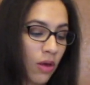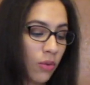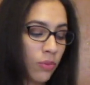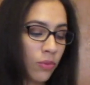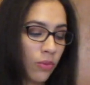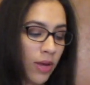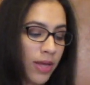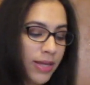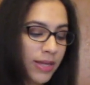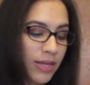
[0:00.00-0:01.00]
Ooh,
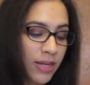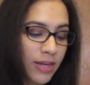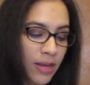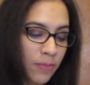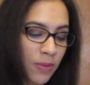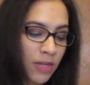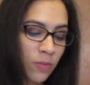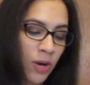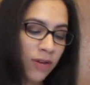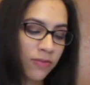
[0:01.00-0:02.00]
eat a big
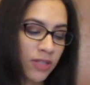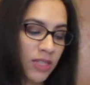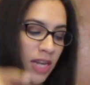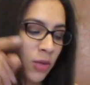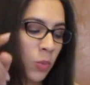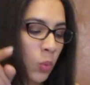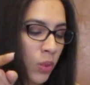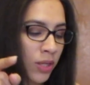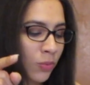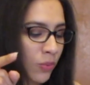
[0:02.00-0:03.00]
breakfast and
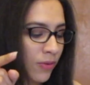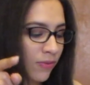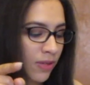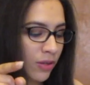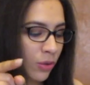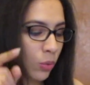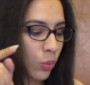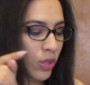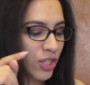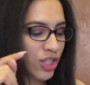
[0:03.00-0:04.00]
we'll reveal
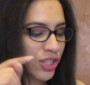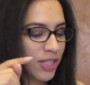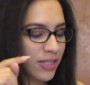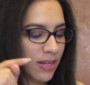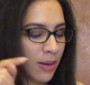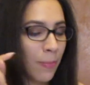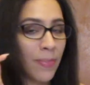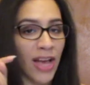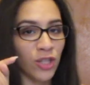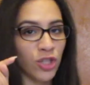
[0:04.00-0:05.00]
which season
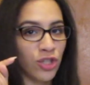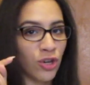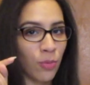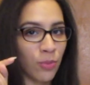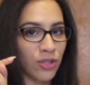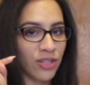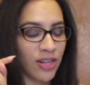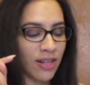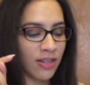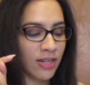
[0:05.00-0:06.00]
matches your
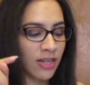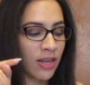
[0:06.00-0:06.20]
personality.